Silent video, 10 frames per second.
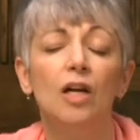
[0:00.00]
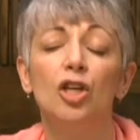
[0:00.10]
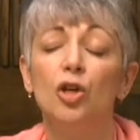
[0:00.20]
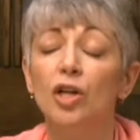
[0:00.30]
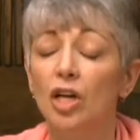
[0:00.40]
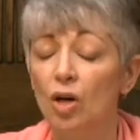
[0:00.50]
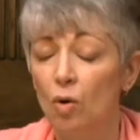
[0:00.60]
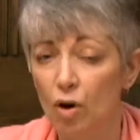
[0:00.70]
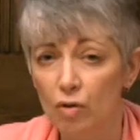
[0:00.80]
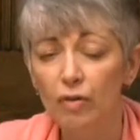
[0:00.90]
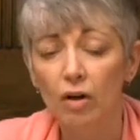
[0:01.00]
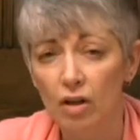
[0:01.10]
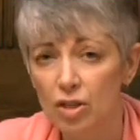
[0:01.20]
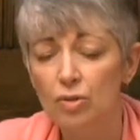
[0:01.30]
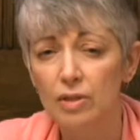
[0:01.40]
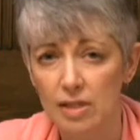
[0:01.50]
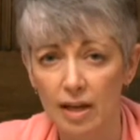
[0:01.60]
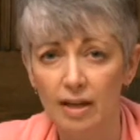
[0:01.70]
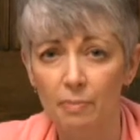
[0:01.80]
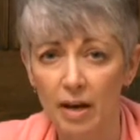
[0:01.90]
You can go over onto a
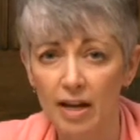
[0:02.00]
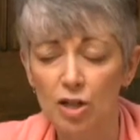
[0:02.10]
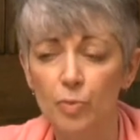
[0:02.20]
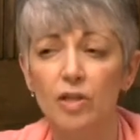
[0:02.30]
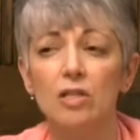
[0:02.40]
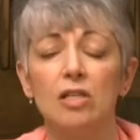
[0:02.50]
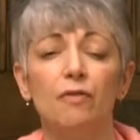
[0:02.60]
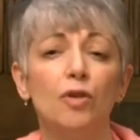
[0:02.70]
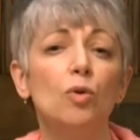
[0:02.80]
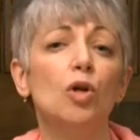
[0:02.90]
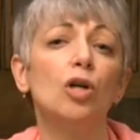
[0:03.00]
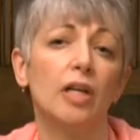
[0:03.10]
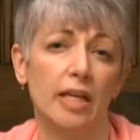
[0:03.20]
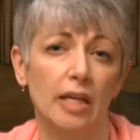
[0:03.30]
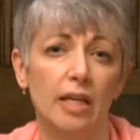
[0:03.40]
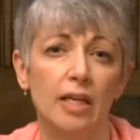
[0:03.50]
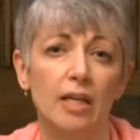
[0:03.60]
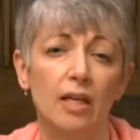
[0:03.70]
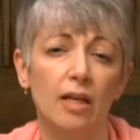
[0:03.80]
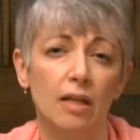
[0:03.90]
second page because if you hook
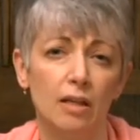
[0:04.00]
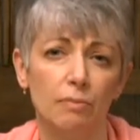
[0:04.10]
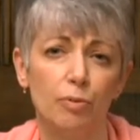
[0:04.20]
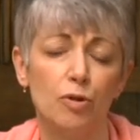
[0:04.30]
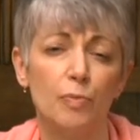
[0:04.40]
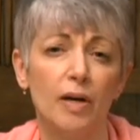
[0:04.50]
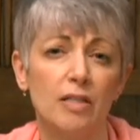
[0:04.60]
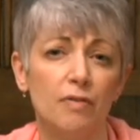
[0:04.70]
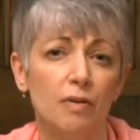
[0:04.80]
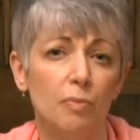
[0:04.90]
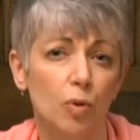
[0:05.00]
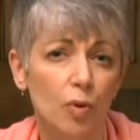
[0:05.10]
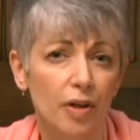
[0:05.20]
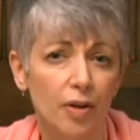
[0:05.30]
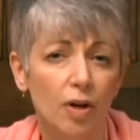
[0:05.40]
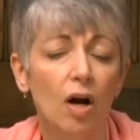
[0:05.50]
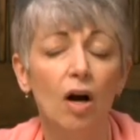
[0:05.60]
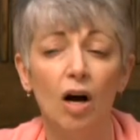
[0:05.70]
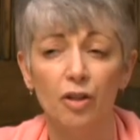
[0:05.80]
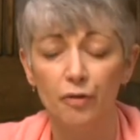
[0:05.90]
in a prospective employer
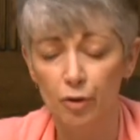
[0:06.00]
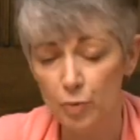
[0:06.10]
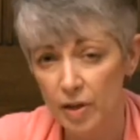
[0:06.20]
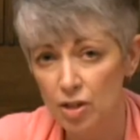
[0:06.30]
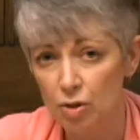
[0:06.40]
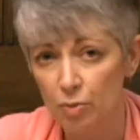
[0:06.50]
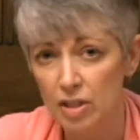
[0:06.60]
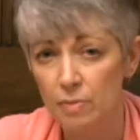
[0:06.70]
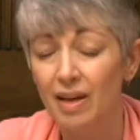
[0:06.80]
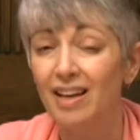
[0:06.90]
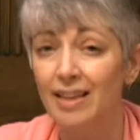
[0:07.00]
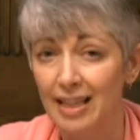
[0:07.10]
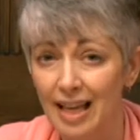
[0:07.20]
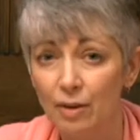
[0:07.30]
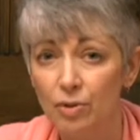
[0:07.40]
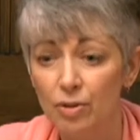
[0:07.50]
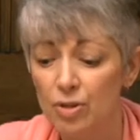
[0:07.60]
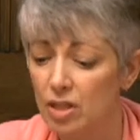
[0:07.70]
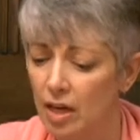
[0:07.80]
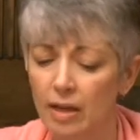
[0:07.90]
on the first page of the resume and they like what they're
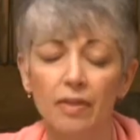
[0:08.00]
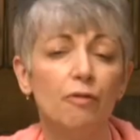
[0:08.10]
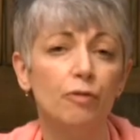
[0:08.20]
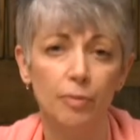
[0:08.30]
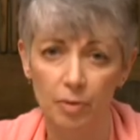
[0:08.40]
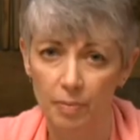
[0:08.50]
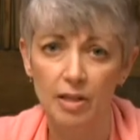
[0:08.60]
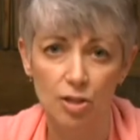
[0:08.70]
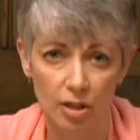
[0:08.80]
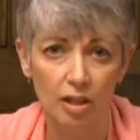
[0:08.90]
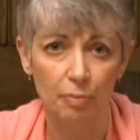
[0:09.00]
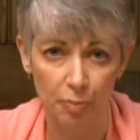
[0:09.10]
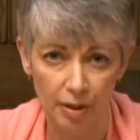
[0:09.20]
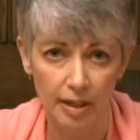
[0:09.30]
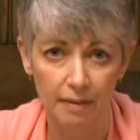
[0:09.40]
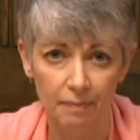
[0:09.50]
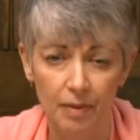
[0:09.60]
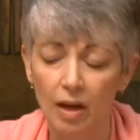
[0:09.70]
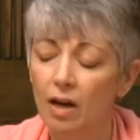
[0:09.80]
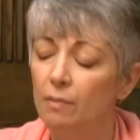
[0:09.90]
seeing, they'll flip the page and keep reading.
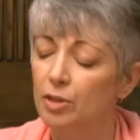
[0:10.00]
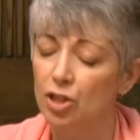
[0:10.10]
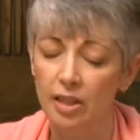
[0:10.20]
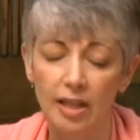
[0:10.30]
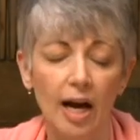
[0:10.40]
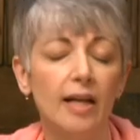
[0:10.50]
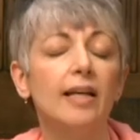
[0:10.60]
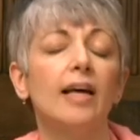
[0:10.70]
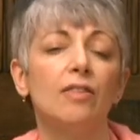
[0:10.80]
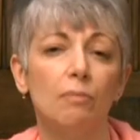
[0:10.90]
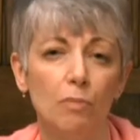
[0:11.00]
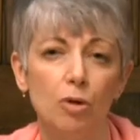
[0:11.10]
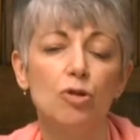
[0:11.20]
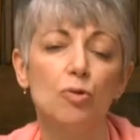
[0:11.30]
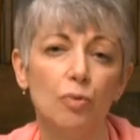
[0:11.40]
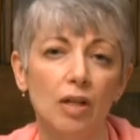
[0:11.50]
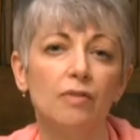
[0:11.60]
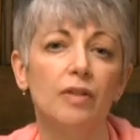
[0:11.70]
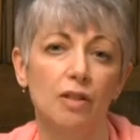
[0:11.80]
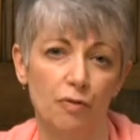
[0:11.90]
But you got to get the most
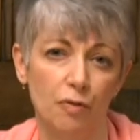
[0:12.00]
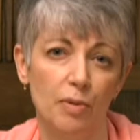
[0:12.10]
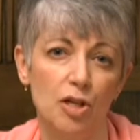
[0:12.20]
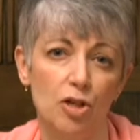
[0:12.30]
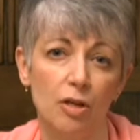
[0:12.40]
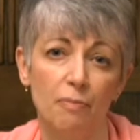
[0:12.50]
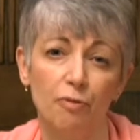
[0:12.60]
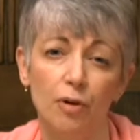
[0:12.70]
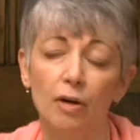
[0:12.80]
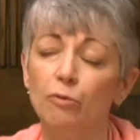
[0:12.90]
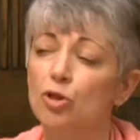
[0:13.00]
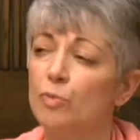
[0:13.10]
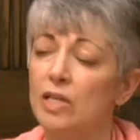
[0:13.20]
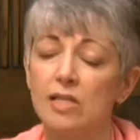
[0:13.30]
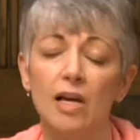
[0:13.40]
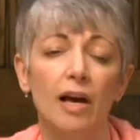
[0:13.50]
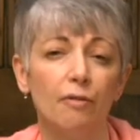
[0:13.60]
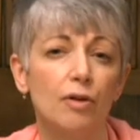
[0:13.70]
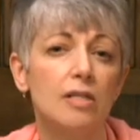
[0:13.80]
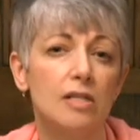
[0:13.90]
relevant information up front, which means
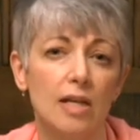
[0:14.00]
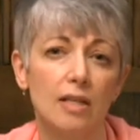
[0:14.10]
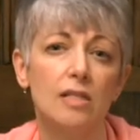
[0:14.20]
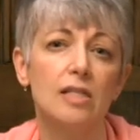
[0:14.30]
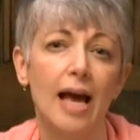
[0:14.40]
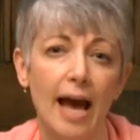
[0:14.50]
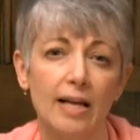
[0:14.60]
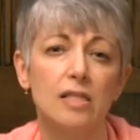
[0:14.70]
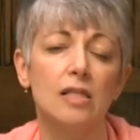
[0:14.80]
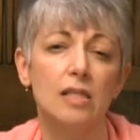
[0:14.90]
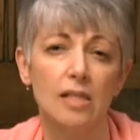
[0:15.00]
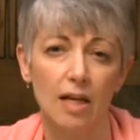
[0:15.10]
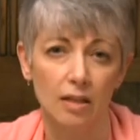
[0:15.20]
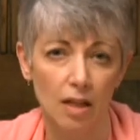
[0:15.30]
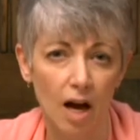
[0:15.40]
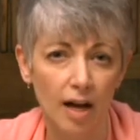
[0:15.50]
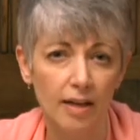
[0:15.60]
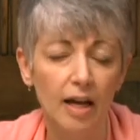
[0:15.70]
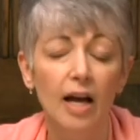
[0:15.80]
every sentence has to say a lot